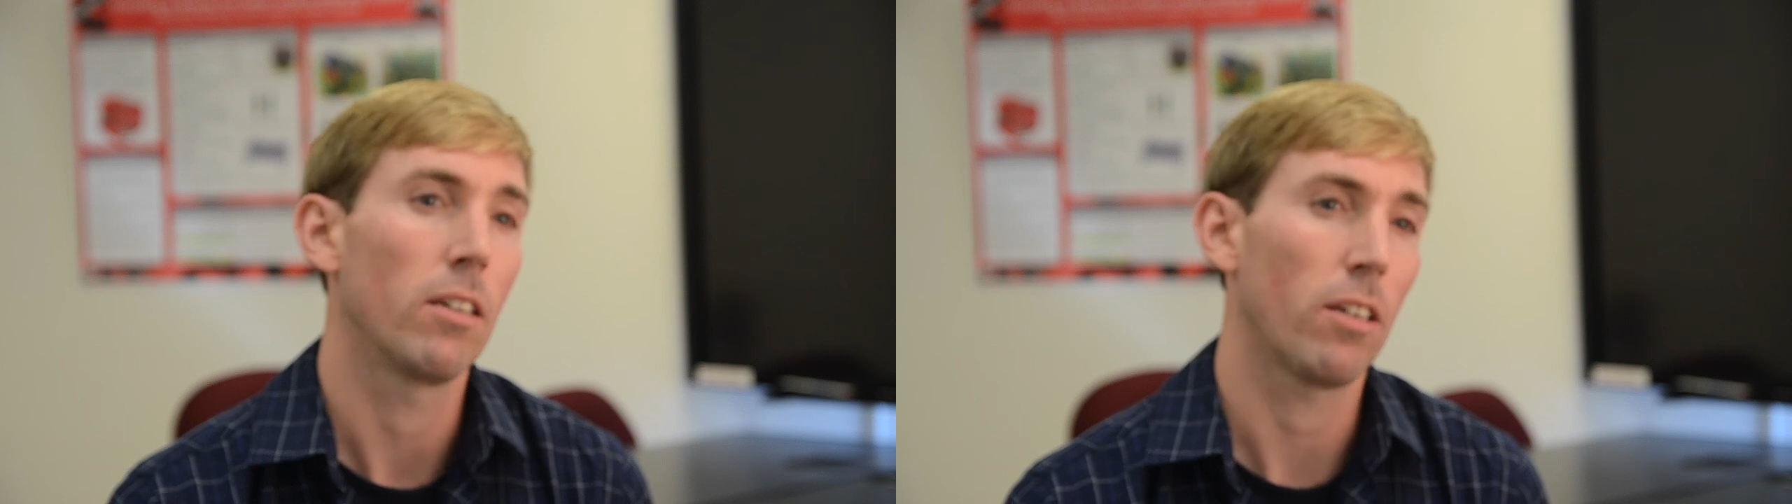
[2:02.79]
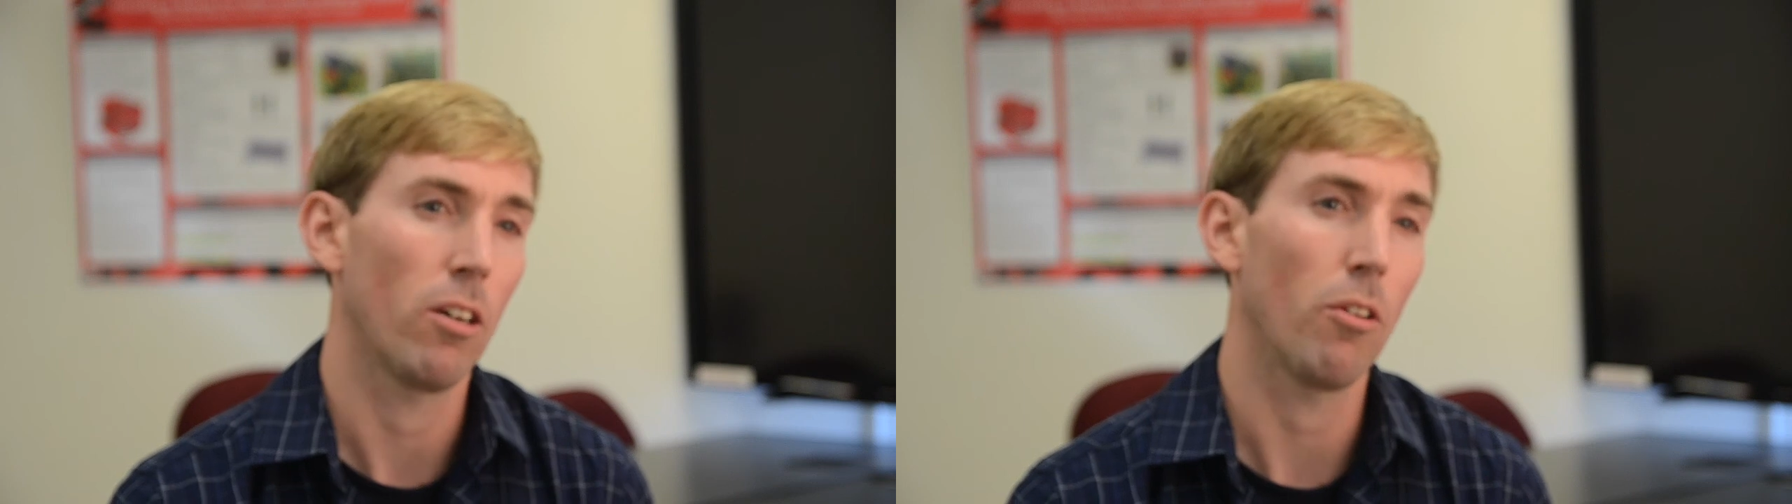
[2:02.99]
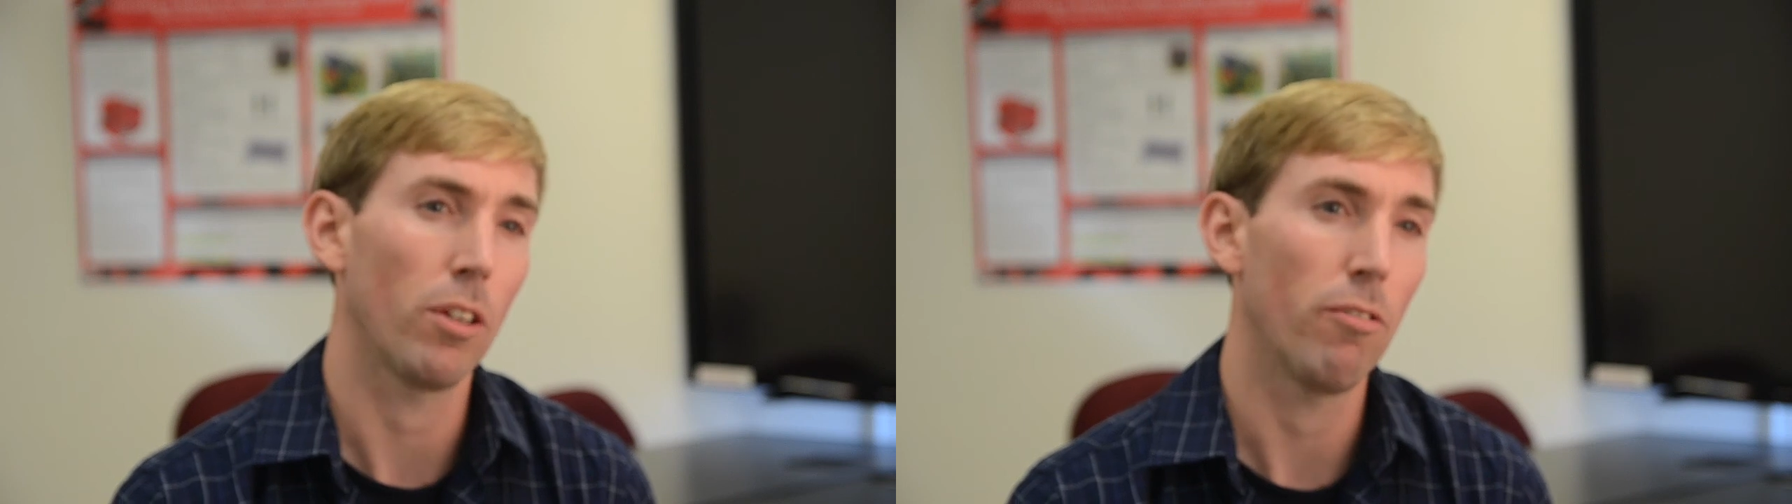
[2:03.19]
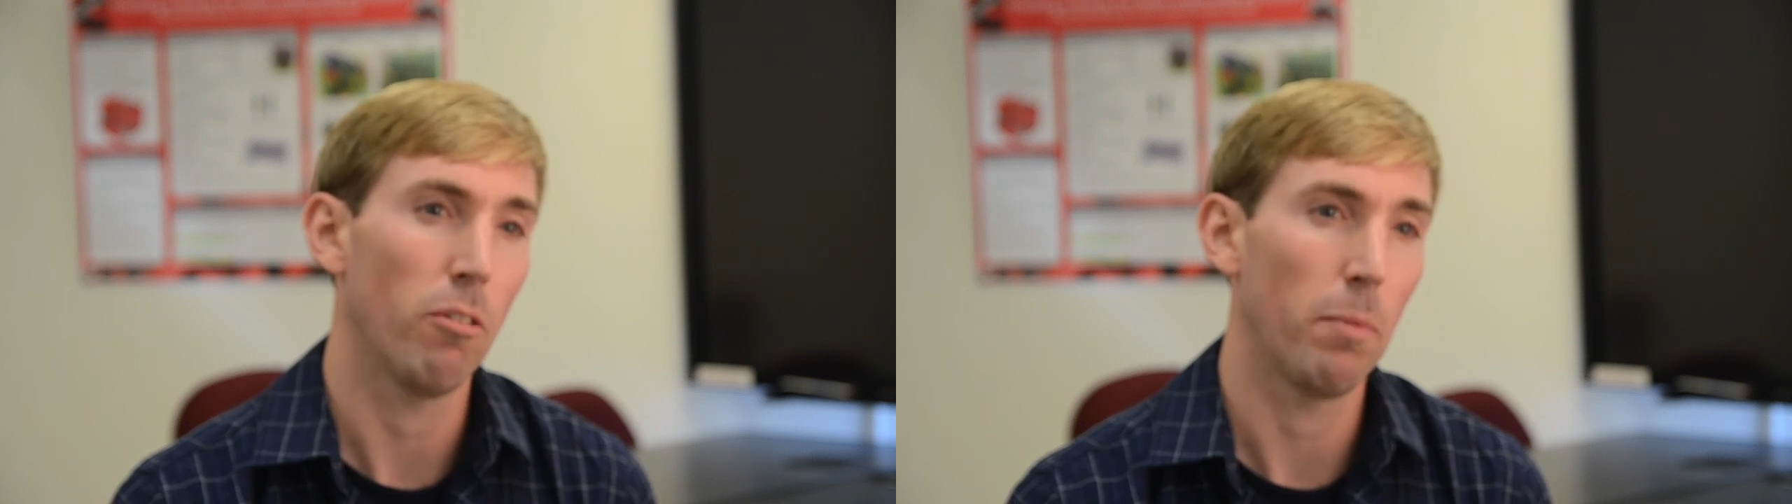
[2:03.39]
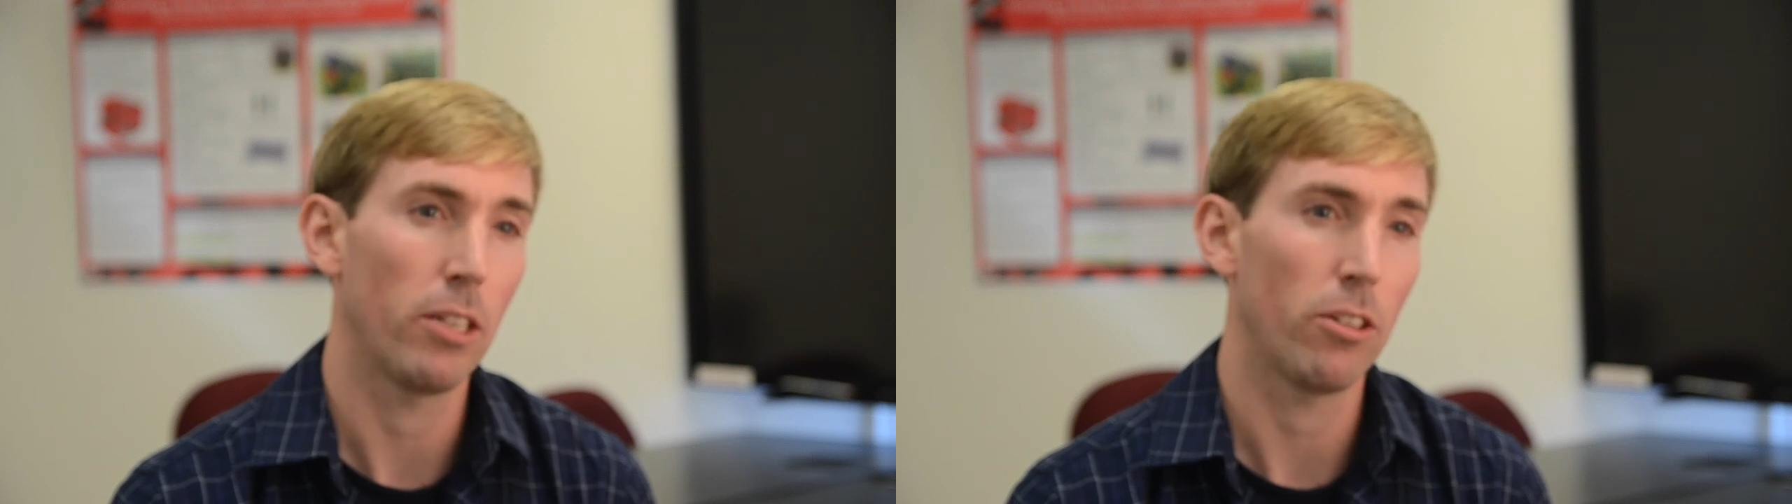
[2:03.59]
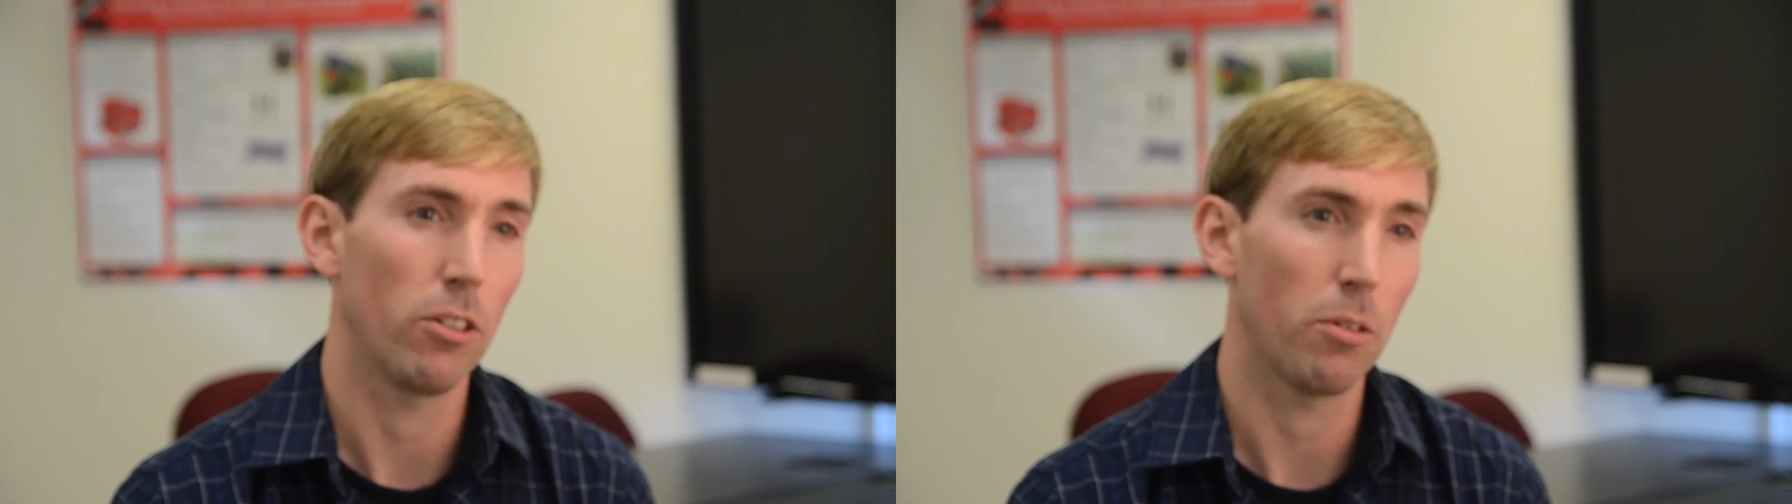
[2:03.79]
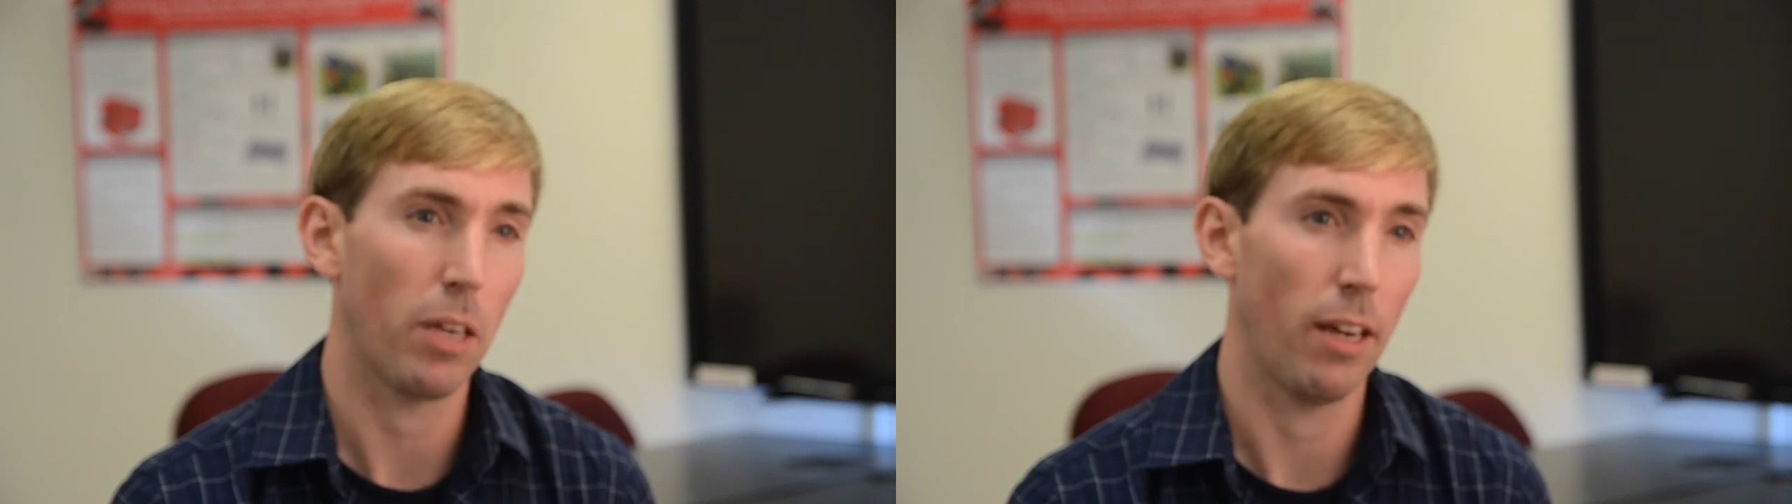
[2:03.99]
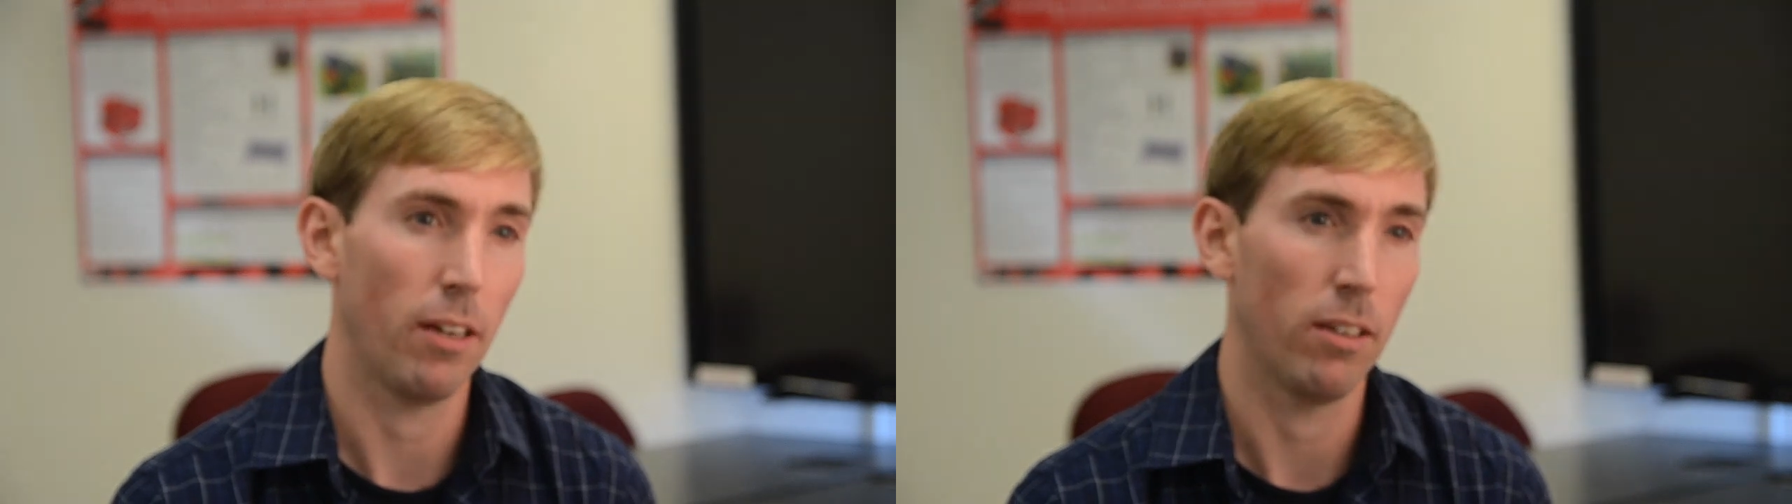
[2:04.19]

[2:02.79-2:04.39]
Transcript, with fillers: and get all the information you can.